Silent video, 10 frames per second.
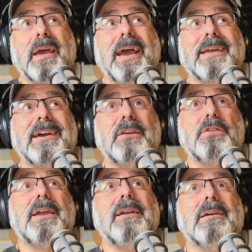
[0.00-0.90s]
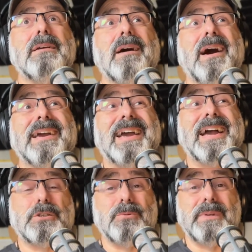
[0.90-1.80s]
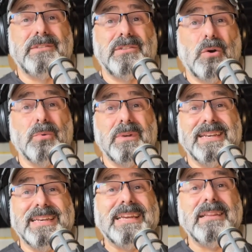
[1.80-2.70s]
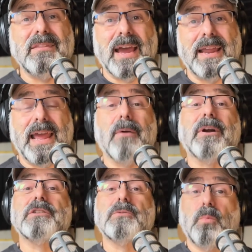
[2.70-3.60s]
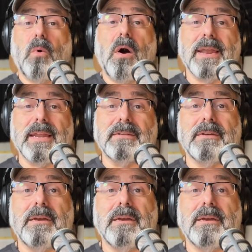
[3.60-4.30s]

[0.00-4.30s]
And I think I actually don't need that now. I just want it.